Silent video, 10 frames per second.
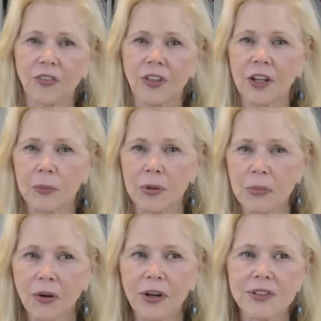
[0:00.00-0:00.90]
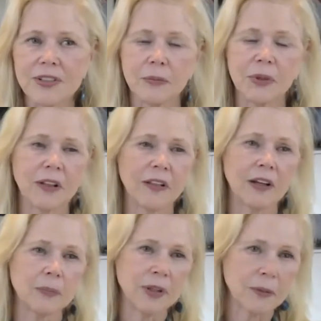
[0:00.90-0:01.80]
they could be married to somebody they
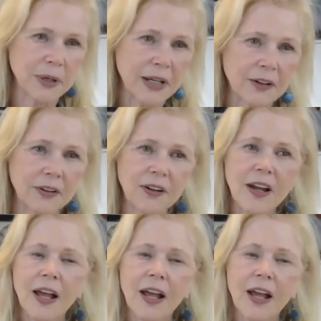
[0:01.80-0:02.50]
could be the baker